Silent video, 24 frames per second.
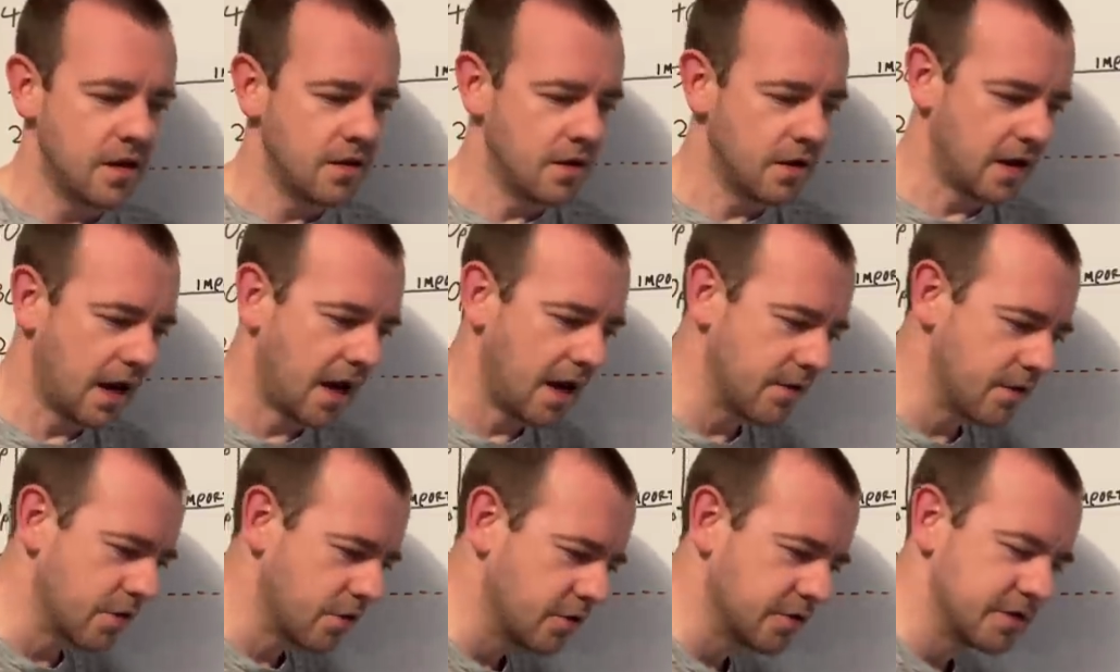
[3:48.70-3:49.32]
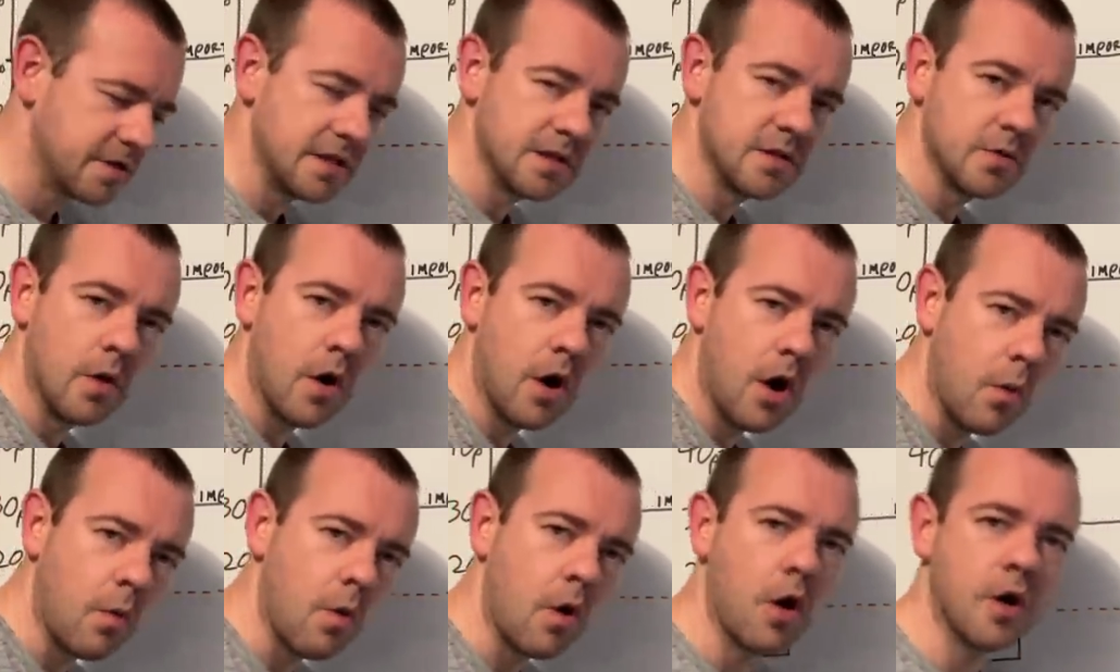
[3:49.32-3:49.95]
that uh, either goes into a
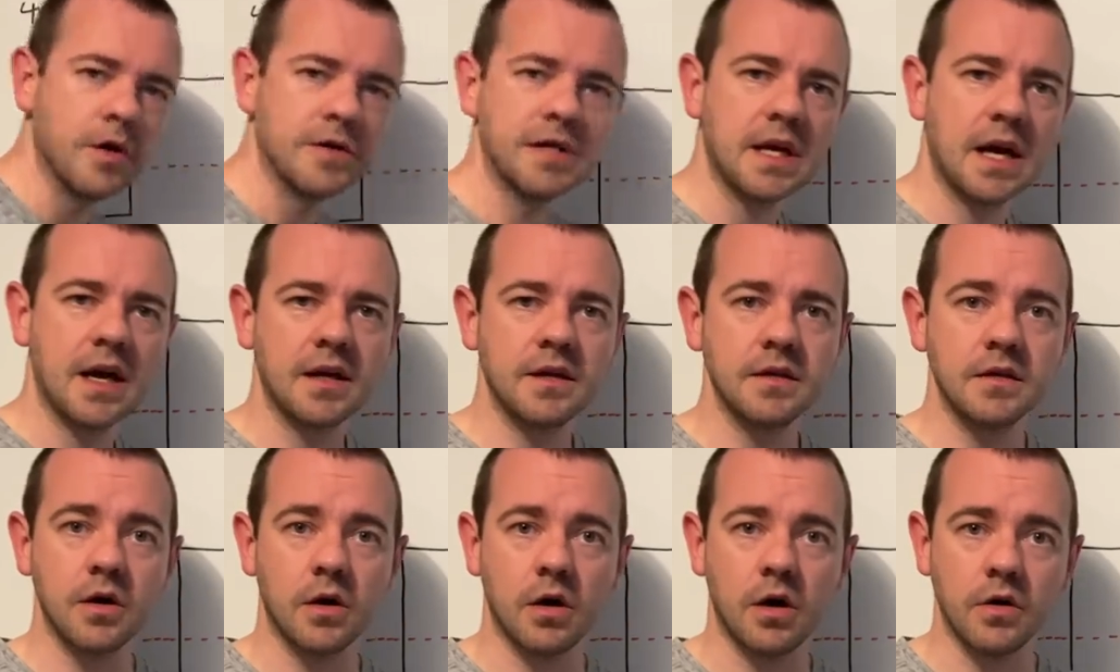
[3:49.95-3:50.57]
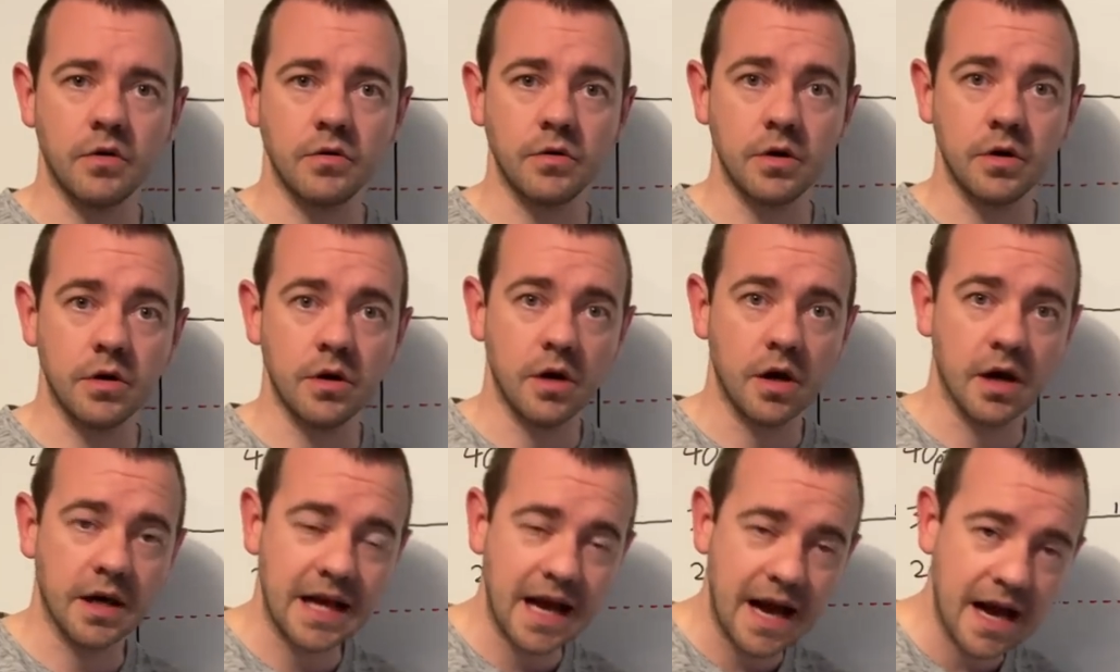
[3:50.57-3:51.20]
hot water tank or a,
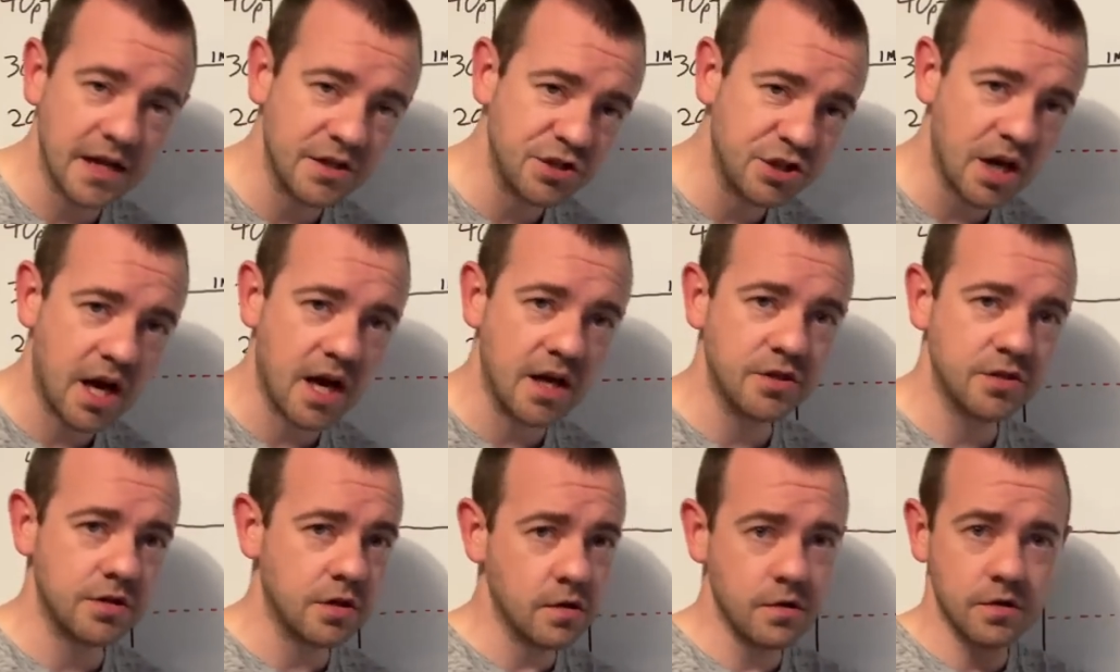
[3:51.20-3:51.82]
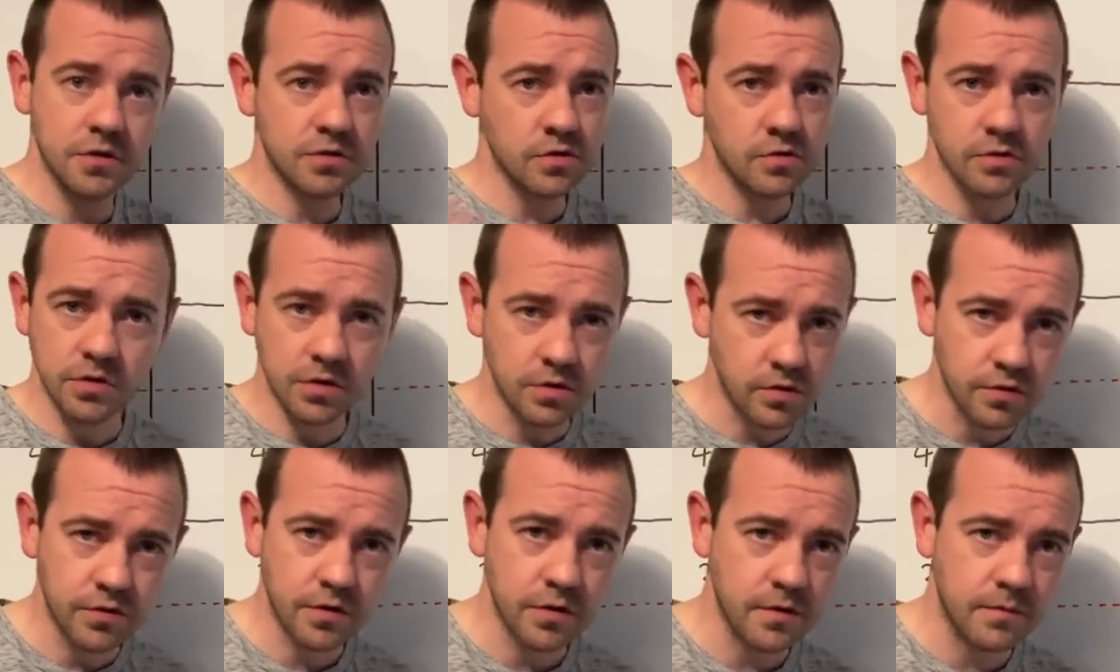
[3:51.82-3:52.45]
uh, a car charger. There's other,
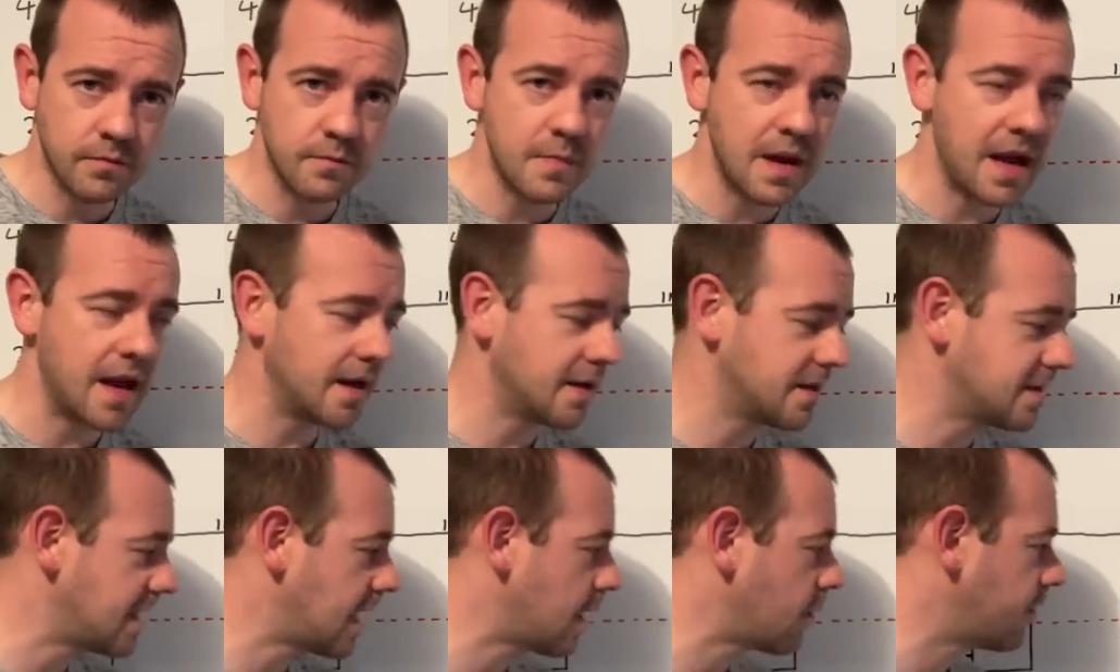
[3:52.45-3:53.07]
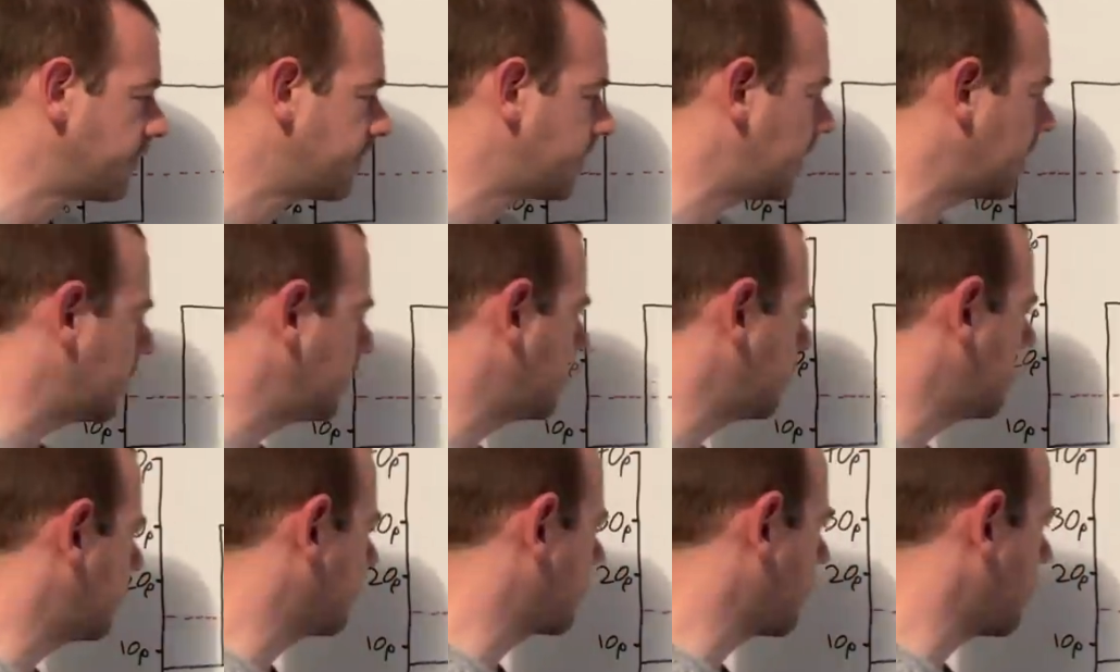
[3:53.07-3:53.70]
other makes now available, of